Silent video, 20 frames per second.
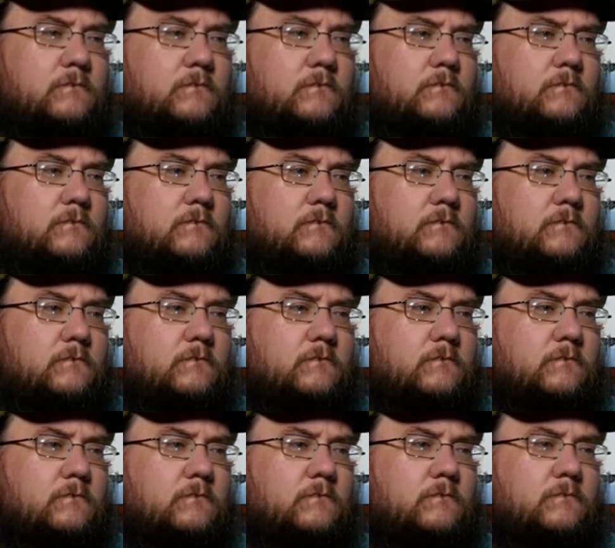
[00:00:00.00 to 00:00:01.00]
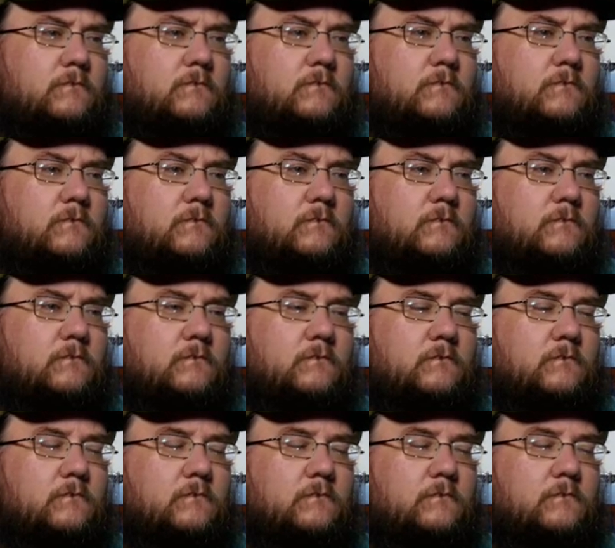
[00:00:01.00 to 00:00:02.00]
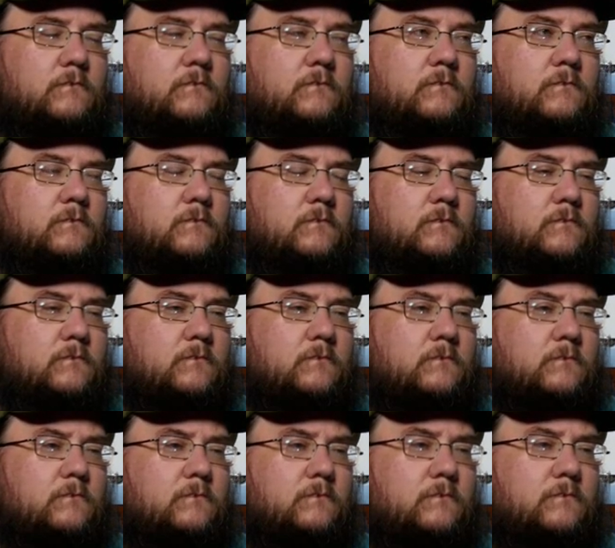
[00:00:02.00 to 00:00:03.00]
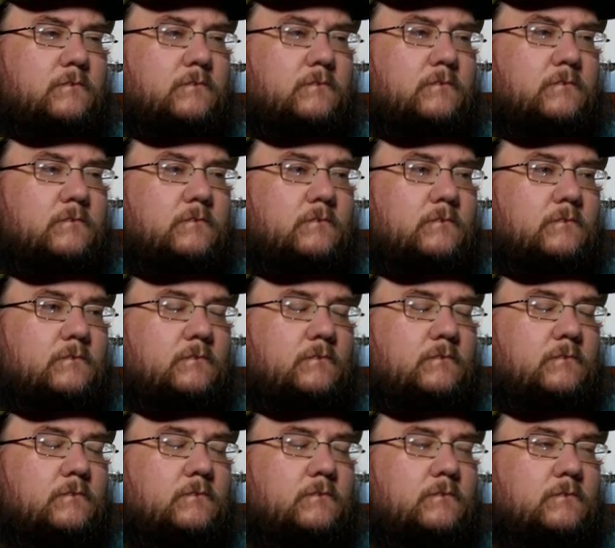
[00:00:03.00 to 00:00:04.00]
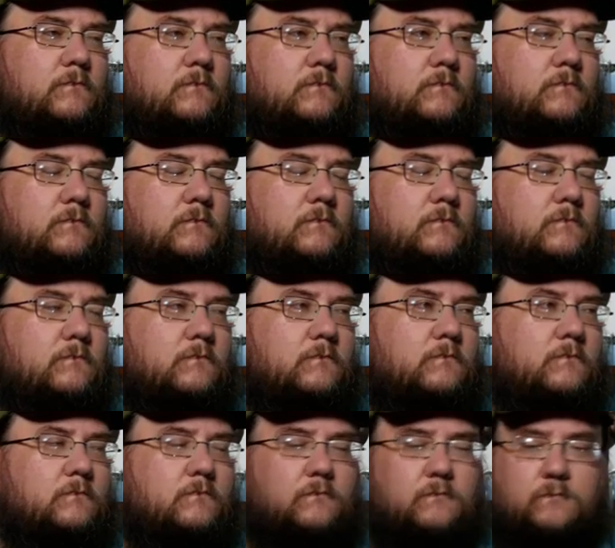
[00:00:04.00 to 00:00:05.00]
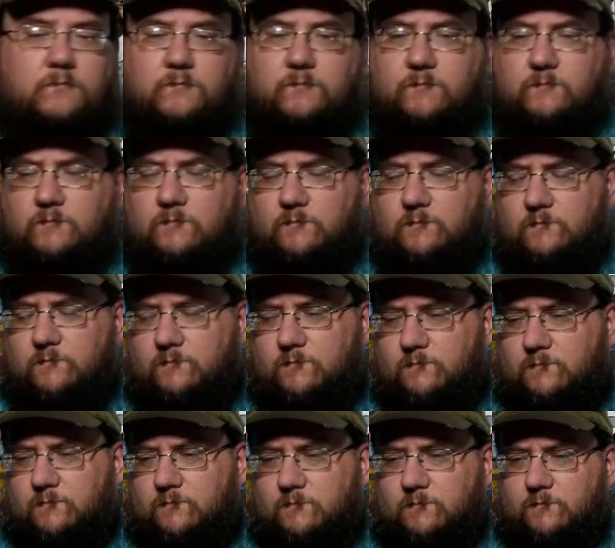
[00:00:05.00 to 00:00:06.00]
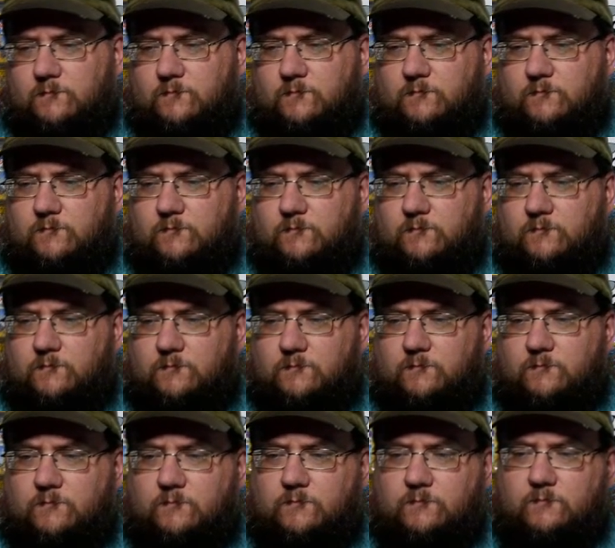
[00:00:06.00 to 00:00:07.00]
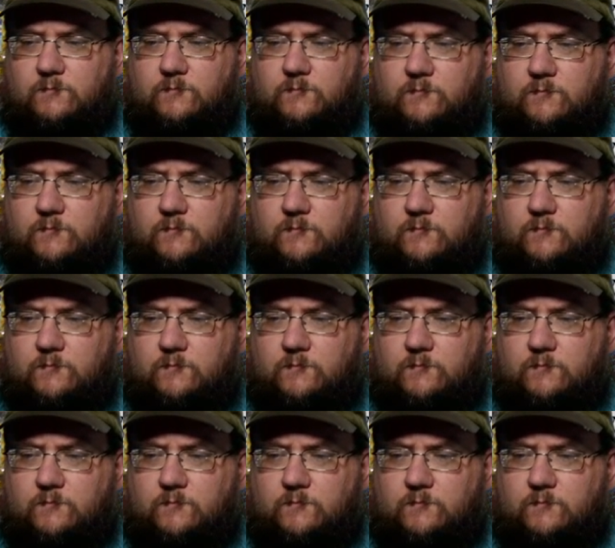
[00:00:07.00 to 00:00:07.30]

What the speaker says: (silent)